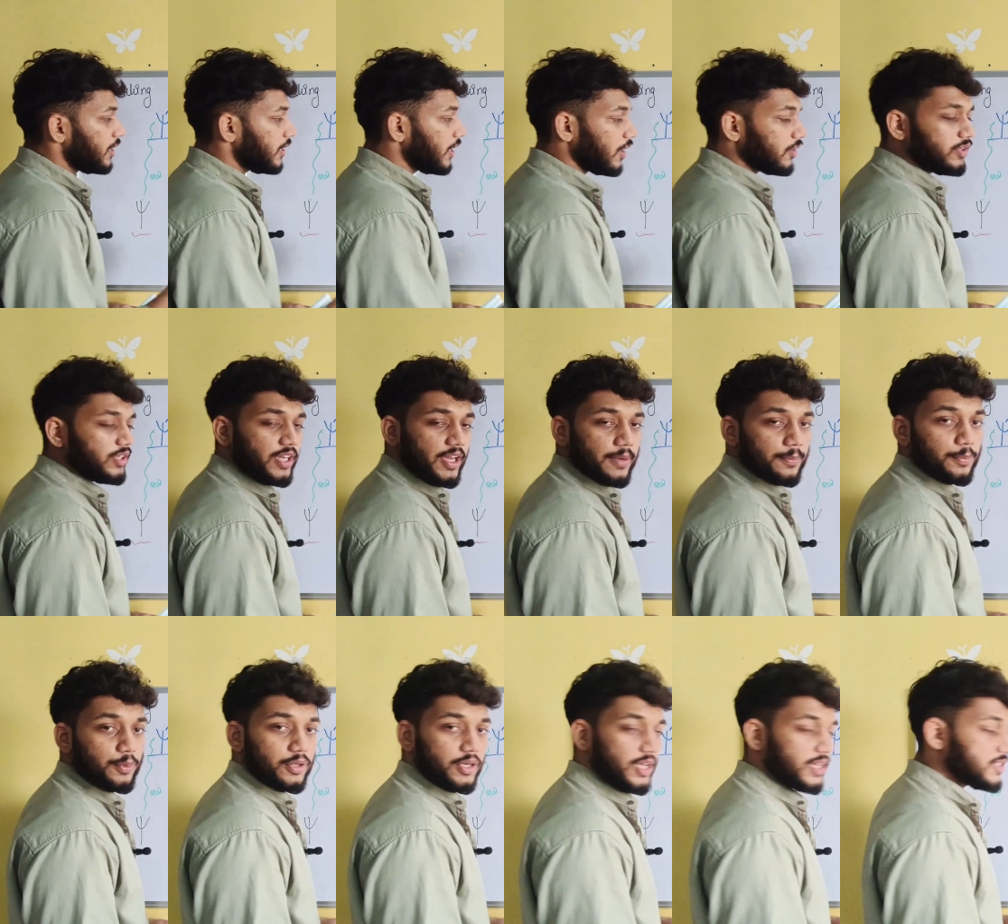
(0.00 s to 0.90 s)
Now the
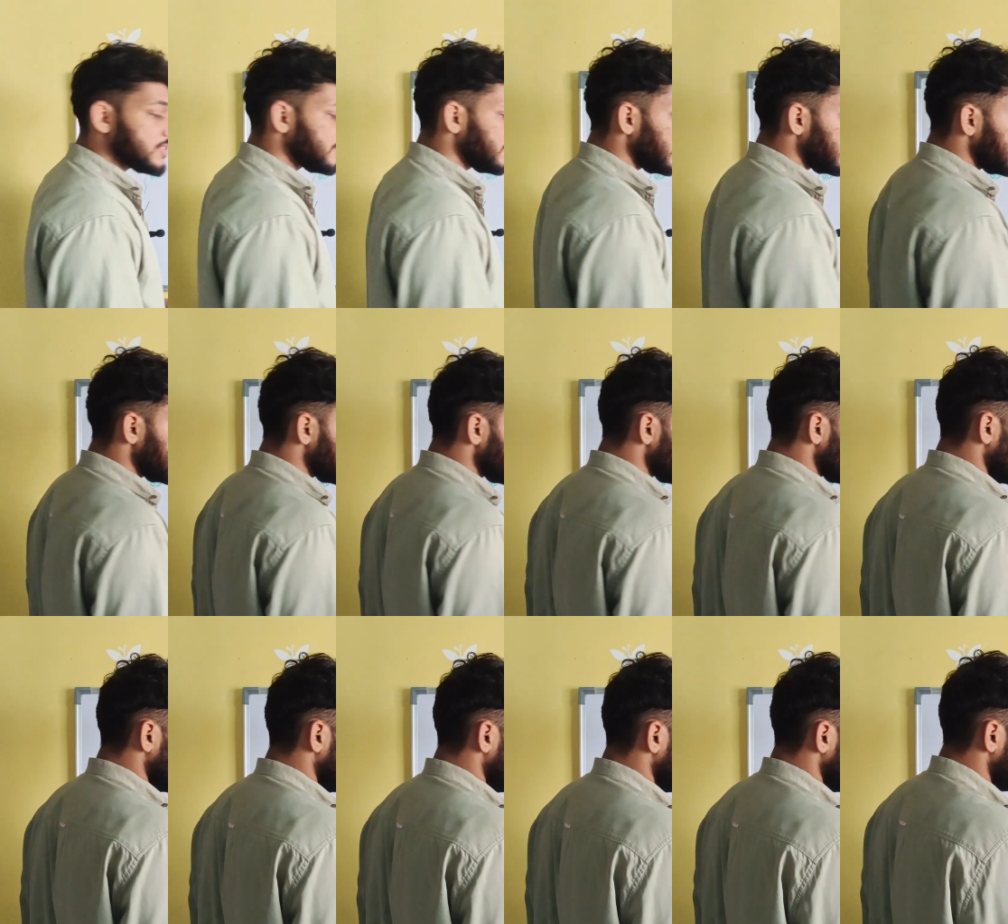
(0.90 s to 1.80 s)
airport has various
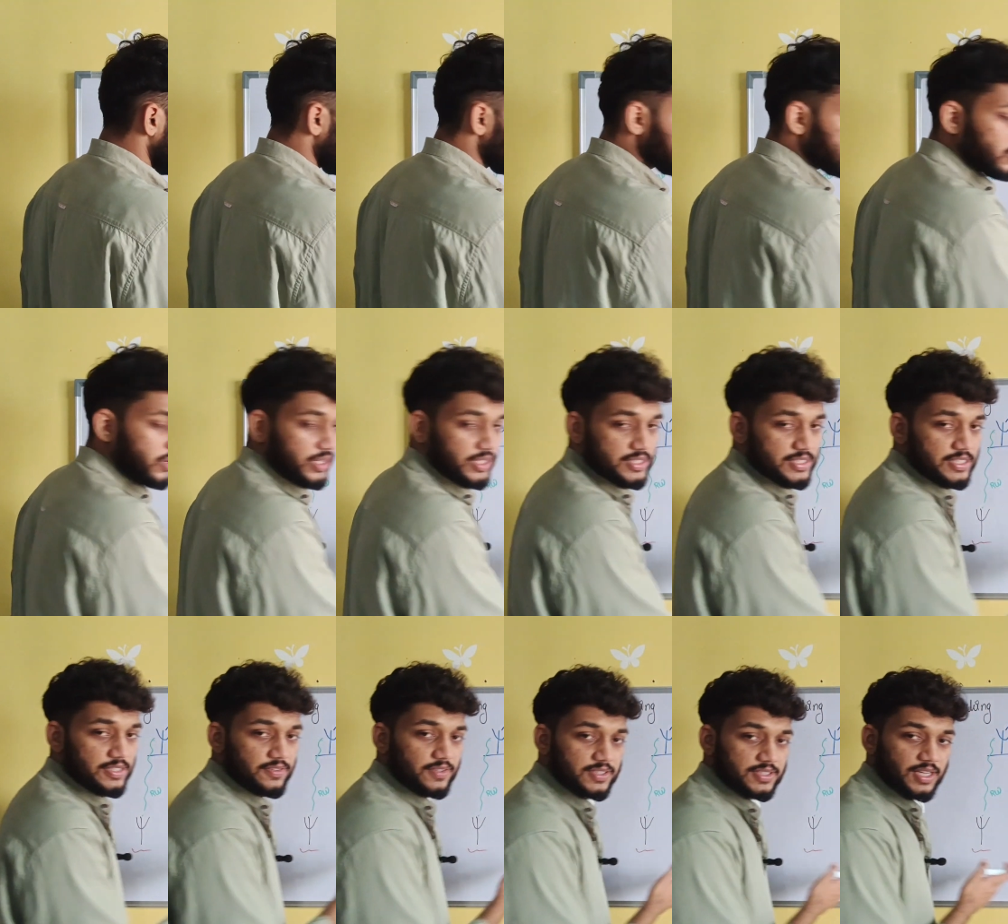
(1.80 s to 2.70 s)
antennas or
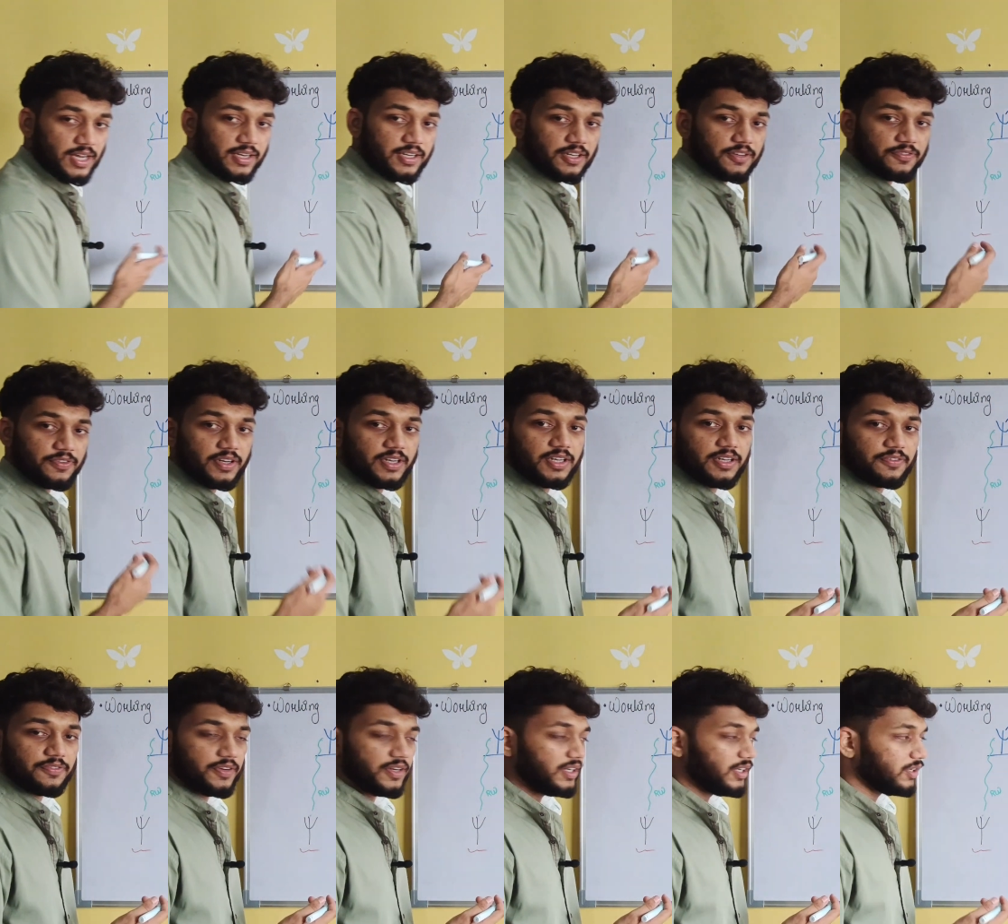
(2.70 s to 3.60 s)
receivers at different
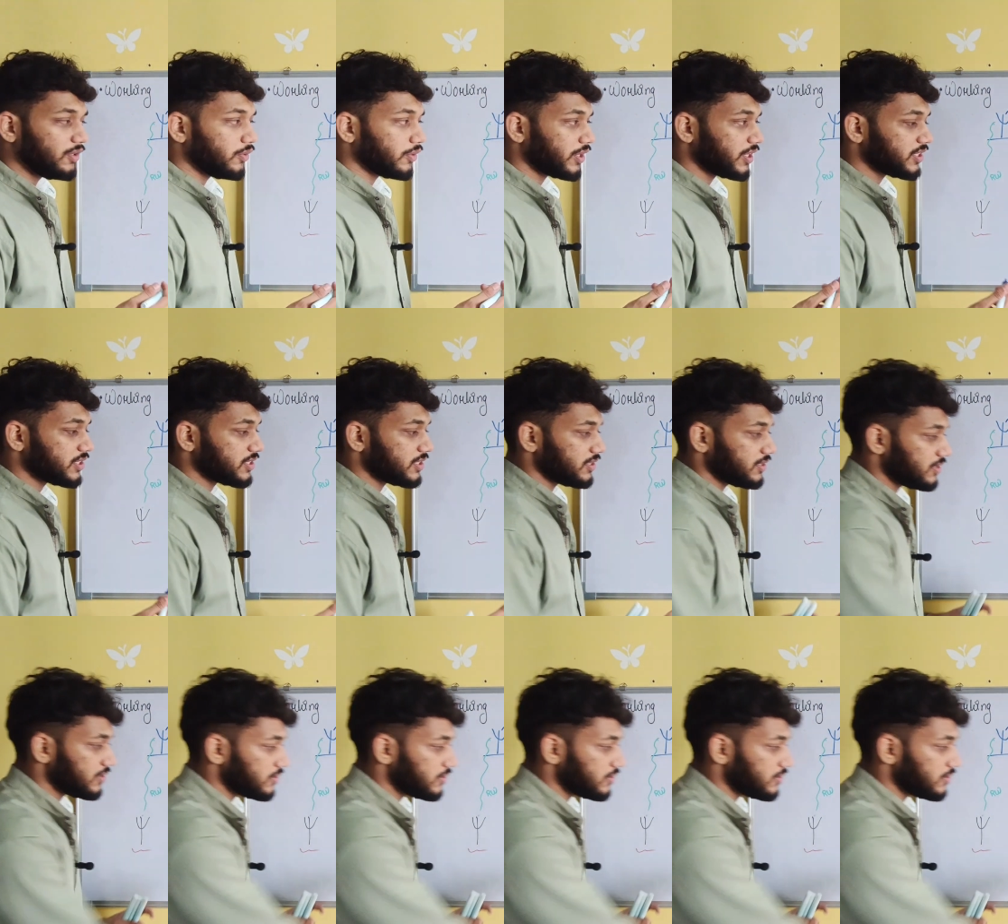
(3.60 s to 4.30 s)
locations.